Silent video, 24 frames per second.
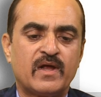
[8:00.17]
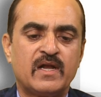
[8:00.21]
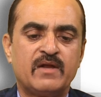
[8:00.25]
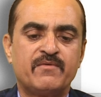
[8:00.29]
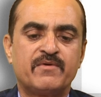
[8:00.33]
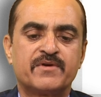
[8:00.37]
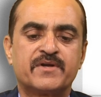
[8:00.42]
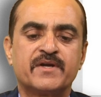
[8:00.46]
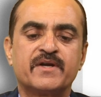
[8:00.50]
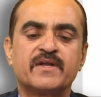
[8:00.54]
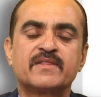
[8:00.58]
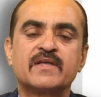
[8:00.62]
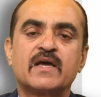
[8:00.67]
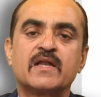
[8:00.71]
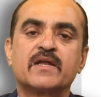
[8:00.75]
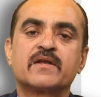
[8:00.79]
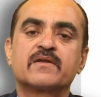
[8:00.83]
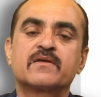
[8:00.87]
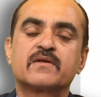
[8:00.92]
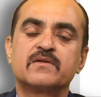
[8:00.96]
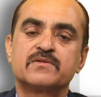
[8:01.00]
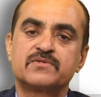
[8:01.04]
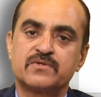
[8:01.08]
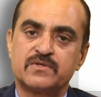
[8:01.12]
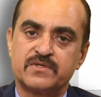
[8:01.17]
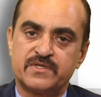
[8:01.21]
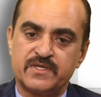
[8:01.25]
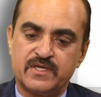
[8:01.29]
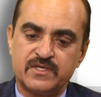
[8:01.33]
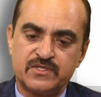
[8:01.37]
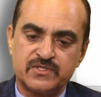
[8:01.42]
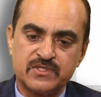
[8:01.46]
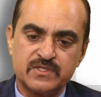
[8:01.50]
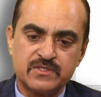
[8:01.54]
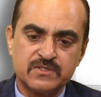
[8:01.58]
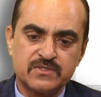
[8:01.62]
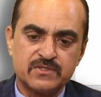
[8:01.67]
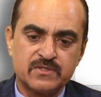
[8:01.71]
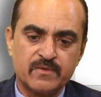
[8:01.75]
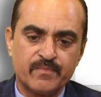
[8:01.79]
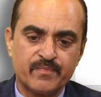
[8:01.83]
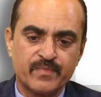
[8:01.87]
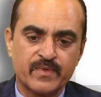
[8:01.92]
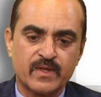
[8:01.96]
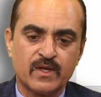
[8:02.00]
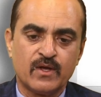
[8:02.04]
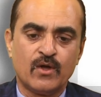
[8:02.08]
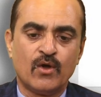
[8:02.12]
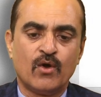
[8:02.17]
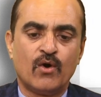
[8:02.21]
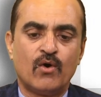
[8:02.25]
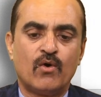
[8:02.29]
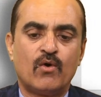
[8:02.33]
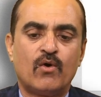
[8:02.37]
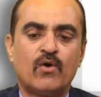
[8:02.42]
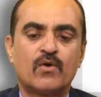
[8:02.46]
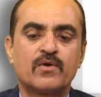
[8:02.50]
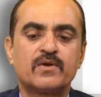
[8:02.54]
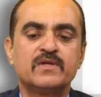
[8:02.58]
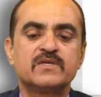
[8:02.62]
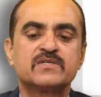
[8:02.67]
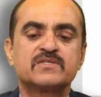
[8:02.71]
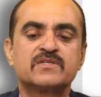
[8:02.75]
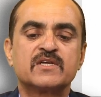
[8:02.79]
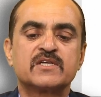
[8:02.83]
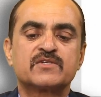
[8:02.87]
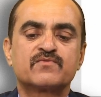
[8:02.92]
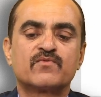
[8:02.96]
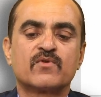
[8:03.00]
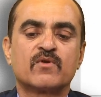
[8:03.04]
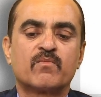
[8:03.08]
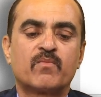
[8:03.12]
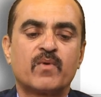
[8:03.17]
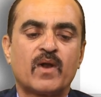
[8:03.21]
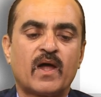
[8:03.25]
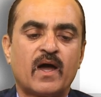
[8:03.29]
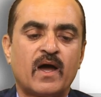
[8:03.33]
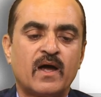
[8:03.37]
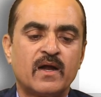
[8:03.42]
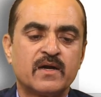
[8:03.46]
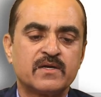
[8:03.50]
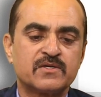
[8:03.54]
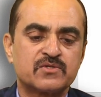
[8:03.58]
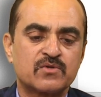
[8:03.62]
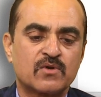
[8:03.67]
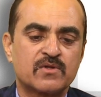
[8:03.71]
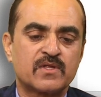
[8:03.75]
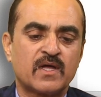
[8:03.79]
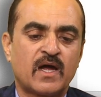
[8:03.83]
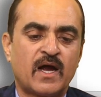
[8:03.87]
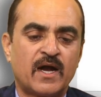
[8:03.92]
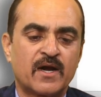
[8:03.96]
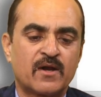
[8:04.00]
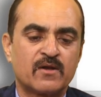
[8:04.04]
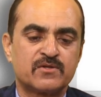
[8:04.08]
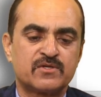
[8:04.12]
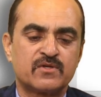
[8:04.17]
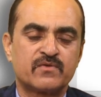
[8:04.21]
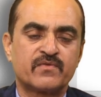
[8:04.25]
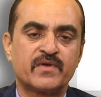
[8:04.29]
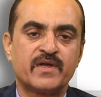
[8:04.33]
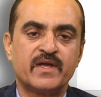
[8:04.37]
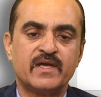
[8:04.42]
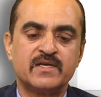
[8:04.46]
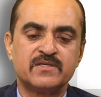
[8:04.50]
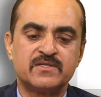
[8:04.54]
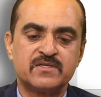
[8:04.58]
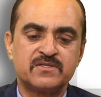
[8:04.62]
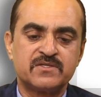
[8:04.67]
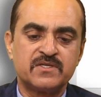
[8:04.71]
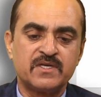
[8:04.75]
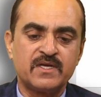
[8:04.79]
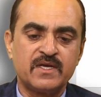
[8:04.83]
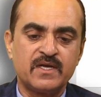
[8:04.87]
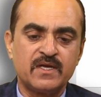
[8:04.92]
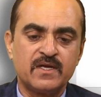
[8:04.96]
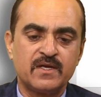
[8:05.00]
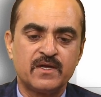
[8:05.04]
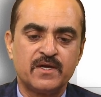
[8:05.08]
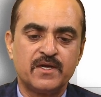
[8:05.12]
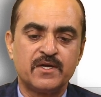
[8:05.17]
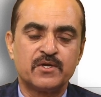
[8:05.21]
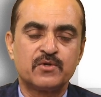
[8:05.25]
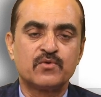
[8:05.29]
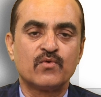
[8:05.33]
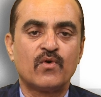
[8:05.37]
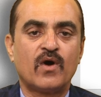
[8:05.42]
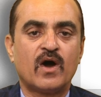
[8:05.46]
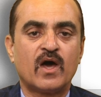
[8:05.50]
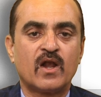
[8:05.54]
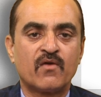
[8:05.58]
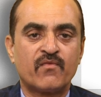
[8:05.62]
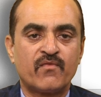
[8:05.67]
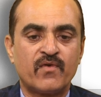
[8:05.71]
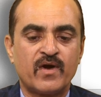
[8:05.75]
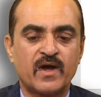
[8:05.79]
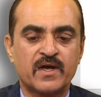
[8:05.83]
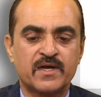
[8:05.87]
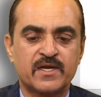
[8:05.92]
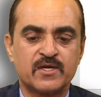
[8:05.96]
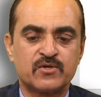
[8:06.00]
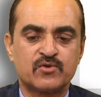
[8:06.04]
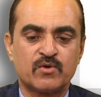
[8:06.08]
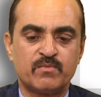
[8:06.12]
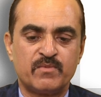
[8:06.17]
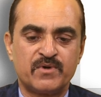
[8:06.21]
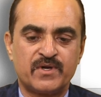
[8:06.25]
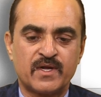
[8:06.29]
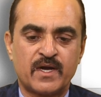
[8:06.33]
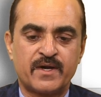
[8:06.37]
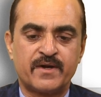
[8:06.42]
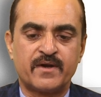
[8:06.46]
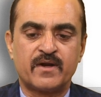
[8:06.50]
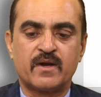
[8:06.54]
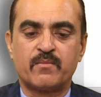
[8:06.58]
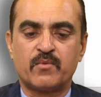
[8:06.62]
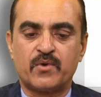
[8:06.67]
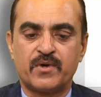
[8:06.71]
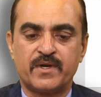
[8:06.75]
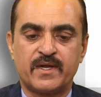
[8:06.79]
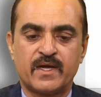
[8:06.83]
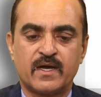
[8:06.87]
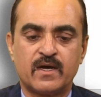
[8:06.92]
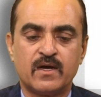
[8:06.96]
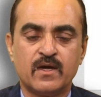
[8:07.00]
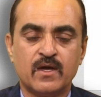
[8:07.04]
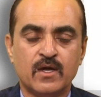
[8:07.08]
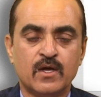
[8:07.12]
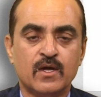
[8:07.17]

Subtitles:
elevated ethylene concentrations on stressful plants through the hydrolysis of ACC into alpha ketobutyrate and ammonia.